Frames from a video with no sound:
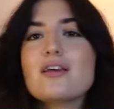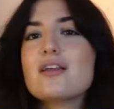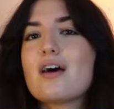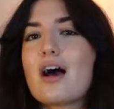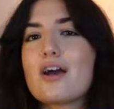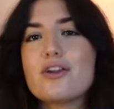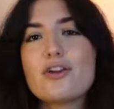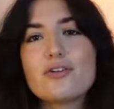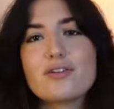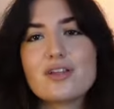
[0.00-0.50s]

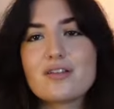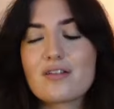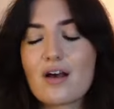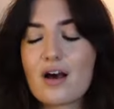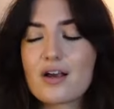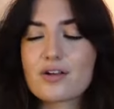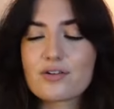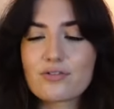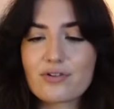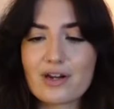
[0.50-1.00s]
I know these
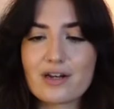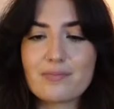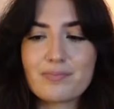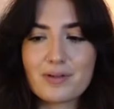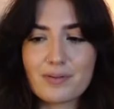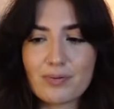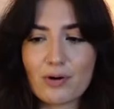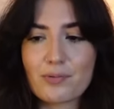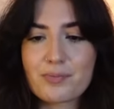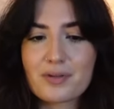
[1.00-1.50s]
are
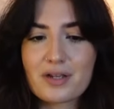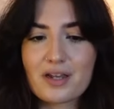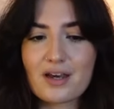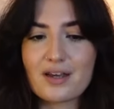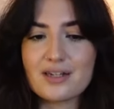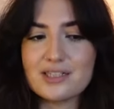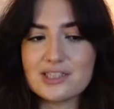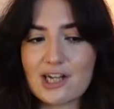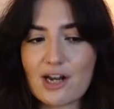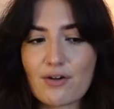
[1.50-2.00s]
incredibly popular
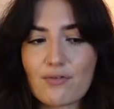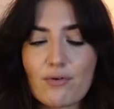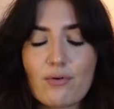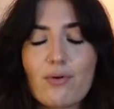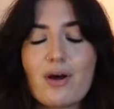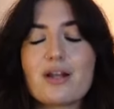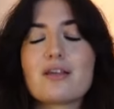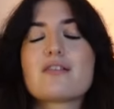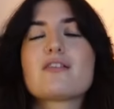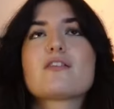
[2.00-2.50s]
in general
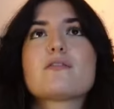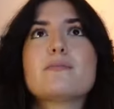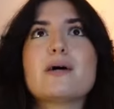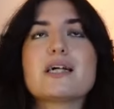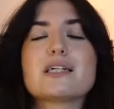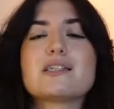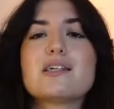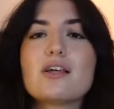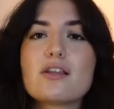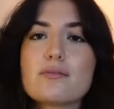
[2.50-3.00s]
and
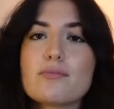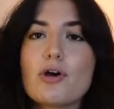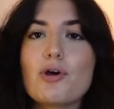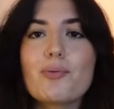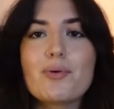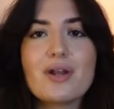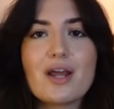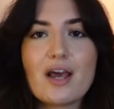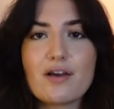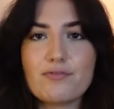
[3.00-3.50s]
especially at the
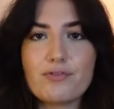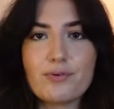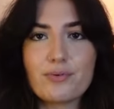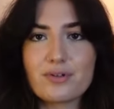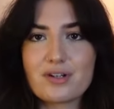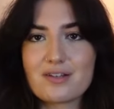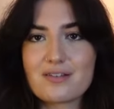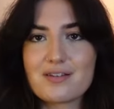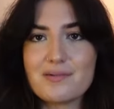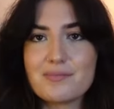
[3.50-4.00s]
moment everyone
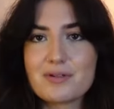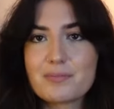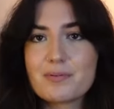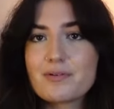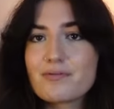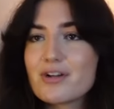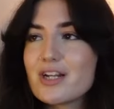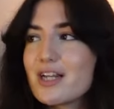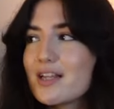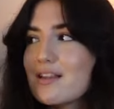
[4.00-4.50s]
does seem to be
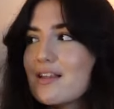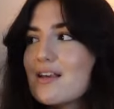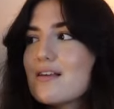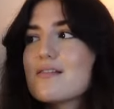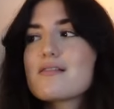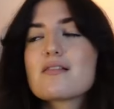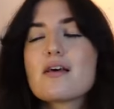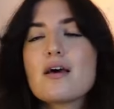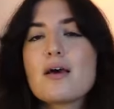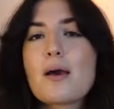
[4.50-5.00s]
reading
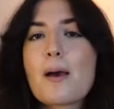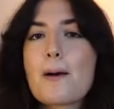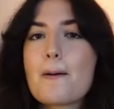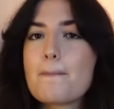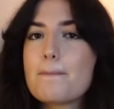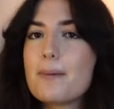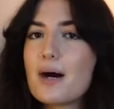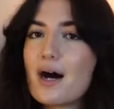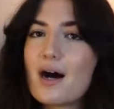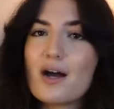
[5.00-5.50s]
these
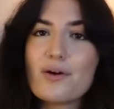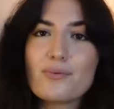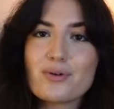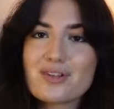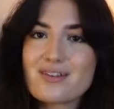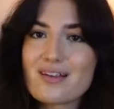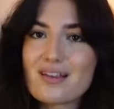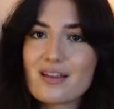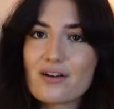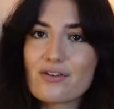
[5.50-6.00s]
but I would
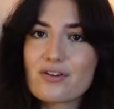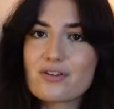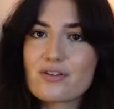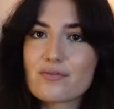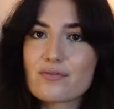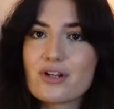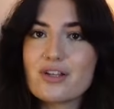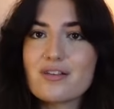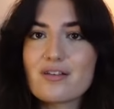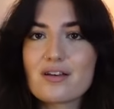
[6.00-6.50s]
say there is a
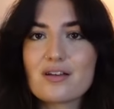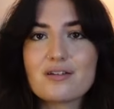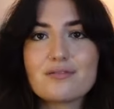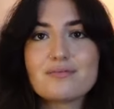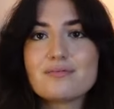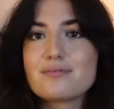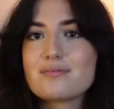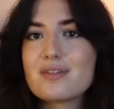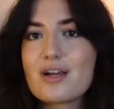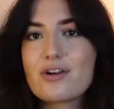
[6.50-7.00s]

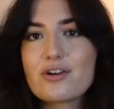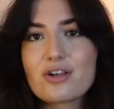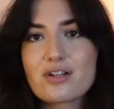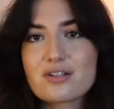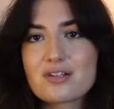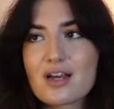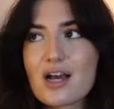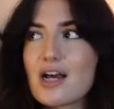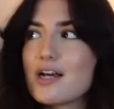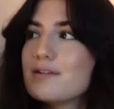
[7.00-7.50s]
reason. They're a good
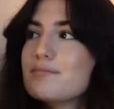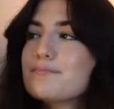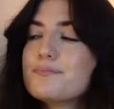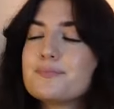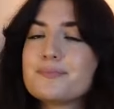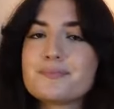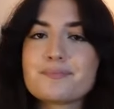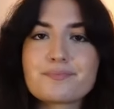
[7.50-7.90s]
time.